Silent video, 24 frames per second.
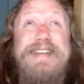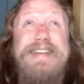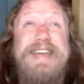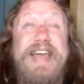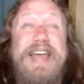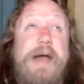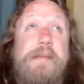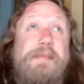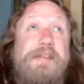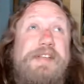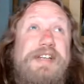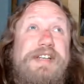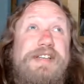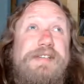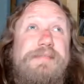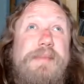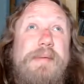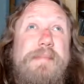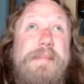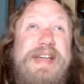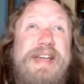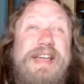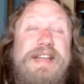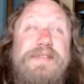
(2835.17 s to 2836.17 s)
capitalism
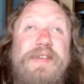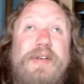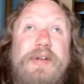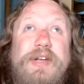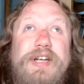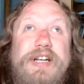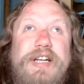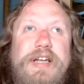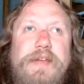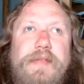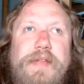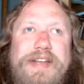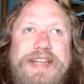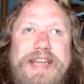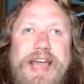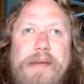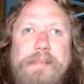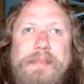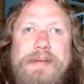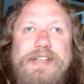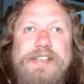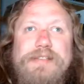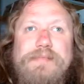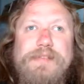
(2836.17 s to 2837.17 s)
and make it very clear that
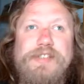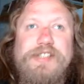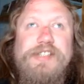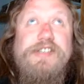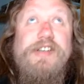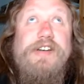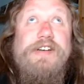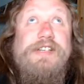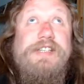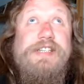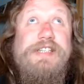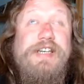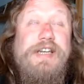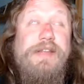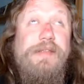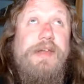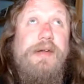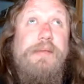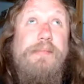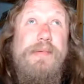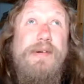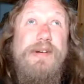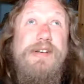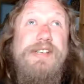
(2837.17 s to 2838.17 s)
capitalism sucks in
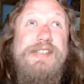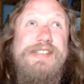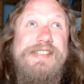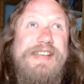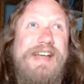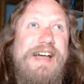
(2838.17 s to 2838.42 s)
their books,